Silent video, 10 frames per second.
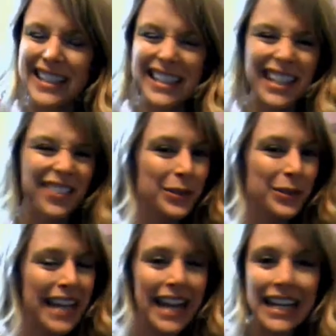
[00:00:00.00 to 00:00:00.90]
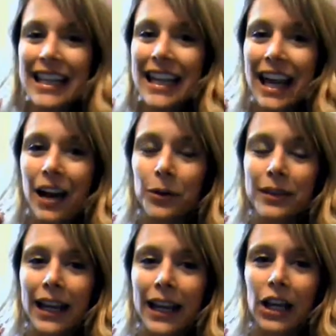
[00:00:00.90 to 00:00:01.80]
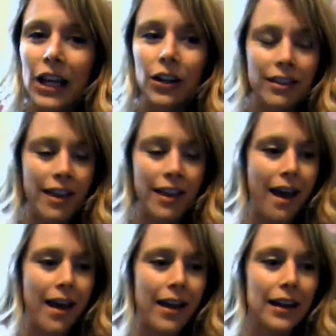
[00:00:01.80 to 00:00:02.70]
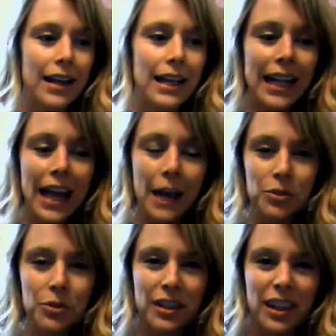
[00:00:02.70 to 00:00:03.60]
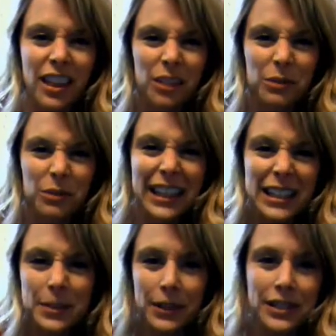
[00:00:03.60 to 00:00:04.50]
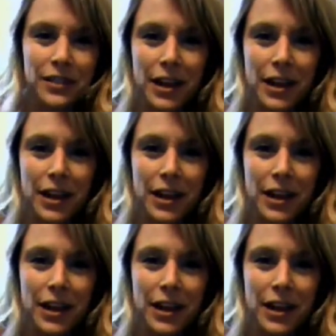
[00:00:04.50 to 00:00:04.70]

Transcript: to see if there was anything out there that captured the thrilling experience of